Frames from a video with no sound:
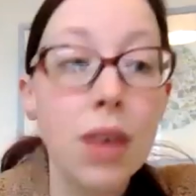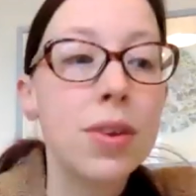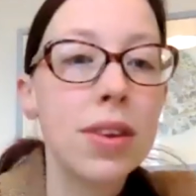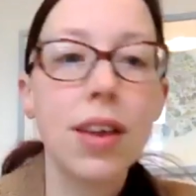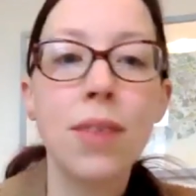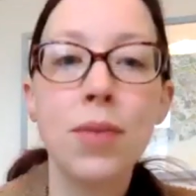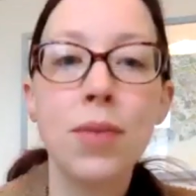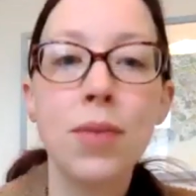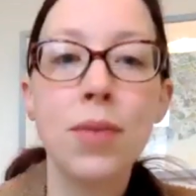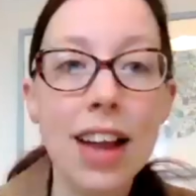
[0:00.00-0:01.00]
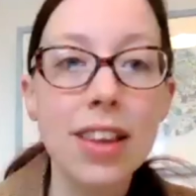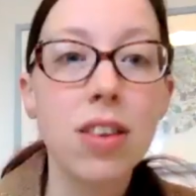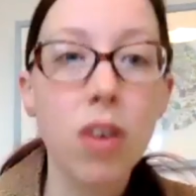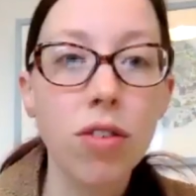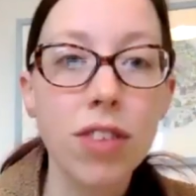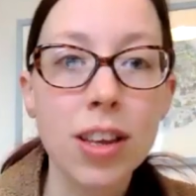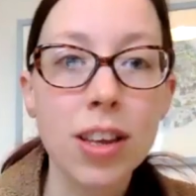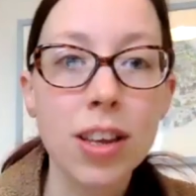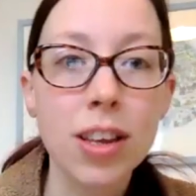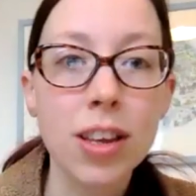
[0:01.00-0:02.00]
it was also the hands-on
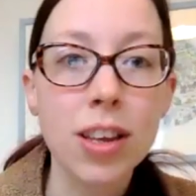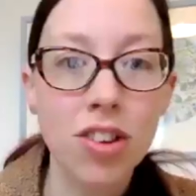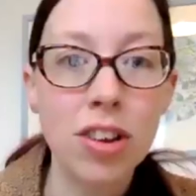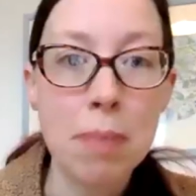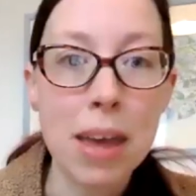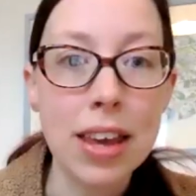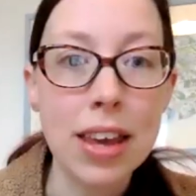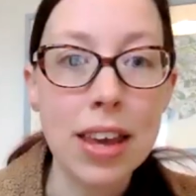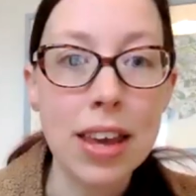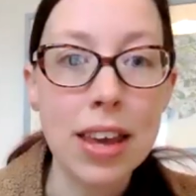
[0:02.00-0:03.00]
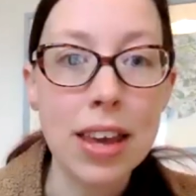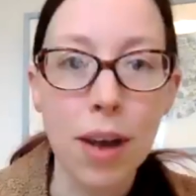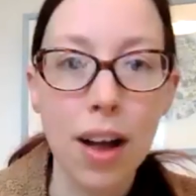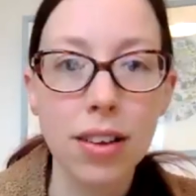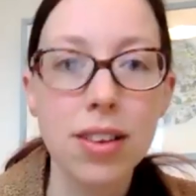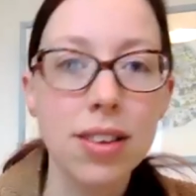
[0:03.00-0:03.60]
experience of actually making as well,